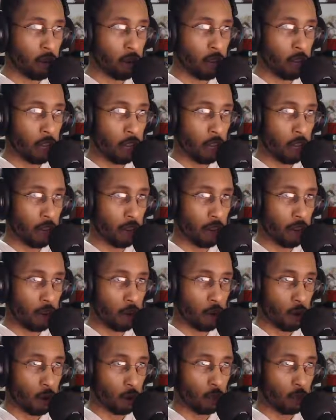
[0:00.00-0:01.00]
and I
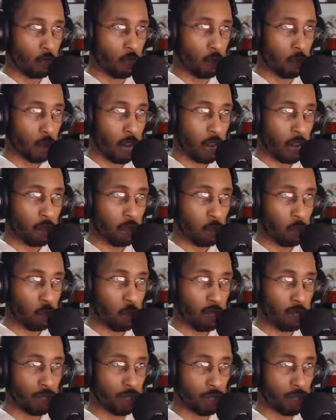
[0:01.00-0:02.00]
really don't have any
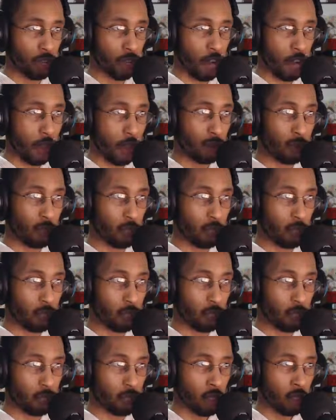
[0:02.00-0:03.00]
reason to not believe
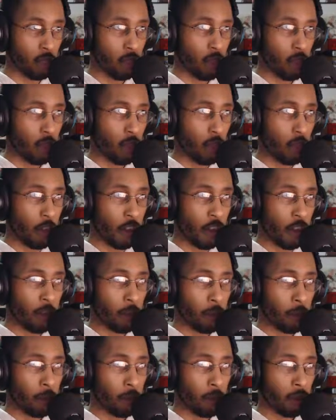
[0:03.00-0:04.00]
this, that
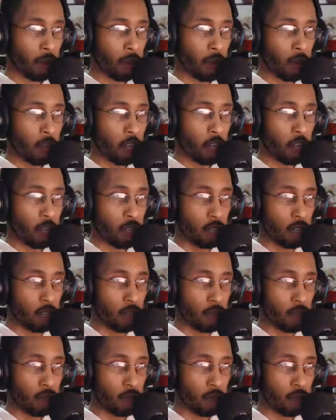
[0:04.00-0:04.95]
the